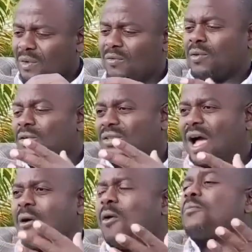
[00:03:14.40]
of course,
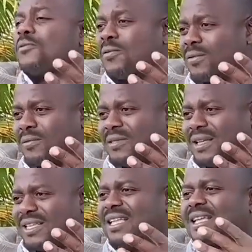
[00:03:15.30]
are hopeful
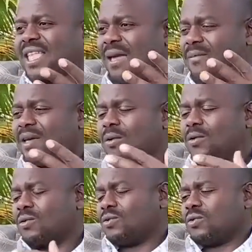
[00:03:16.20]
that any time they are
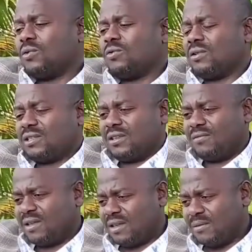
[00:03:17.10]
also going to
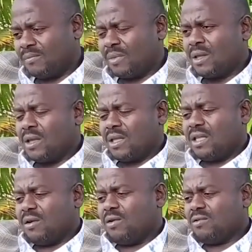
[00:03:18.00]
receive it.
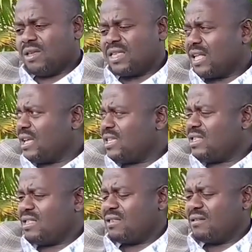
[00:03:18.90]
The only
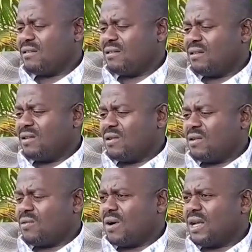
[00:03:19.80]
challenge
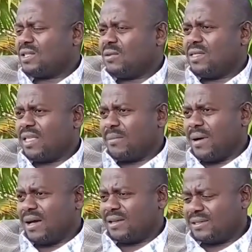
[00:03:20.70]
was with the
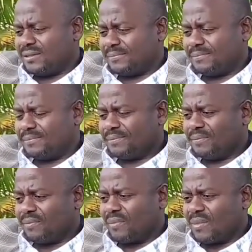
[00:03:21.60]
banks.
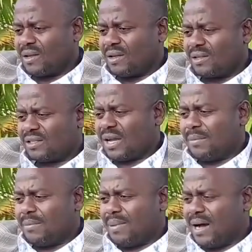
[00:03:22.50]

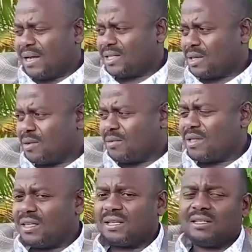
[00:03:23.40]
Some banks
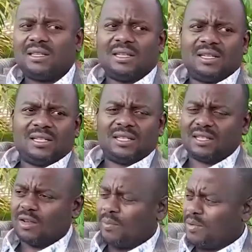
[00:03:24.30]
thought this, this
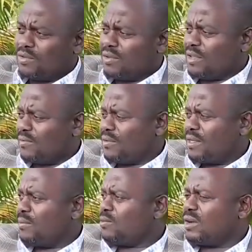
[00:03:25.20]
is the opportunity for
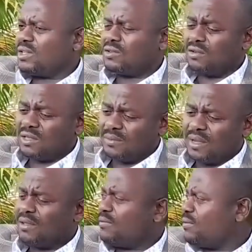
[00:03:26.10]
them to extort
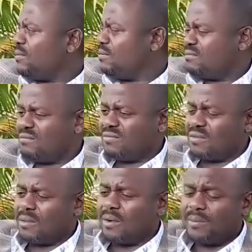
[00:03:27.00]
money from,
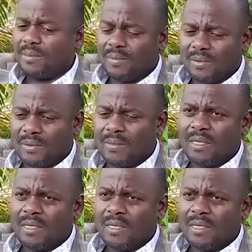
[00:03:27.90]
from our people,